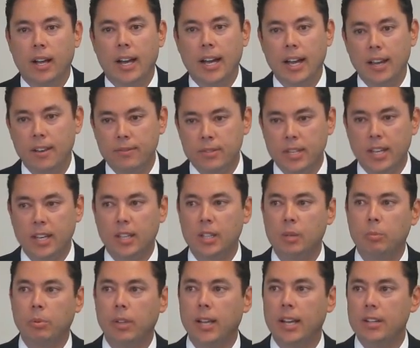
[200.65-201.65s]
I have taken
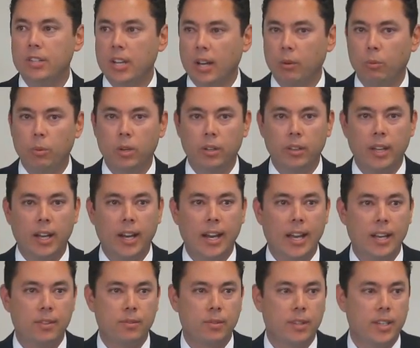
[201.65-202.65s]
the pledge. I will not
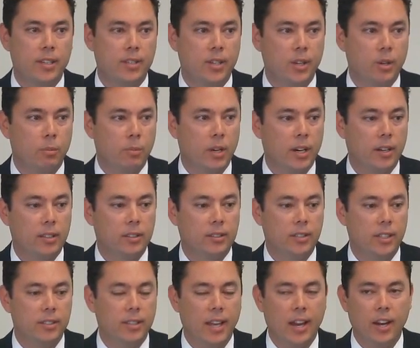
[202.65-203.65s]
ask for these earmarks,
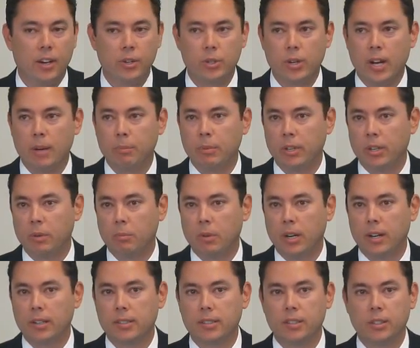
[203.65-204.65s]
these airdropped
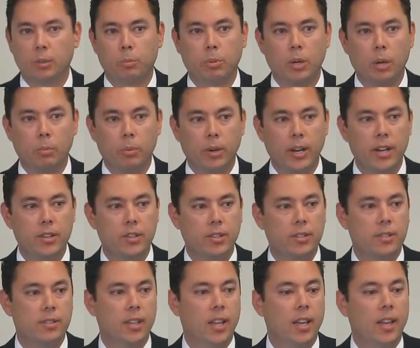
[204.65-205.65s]
earmarks, these appropriations.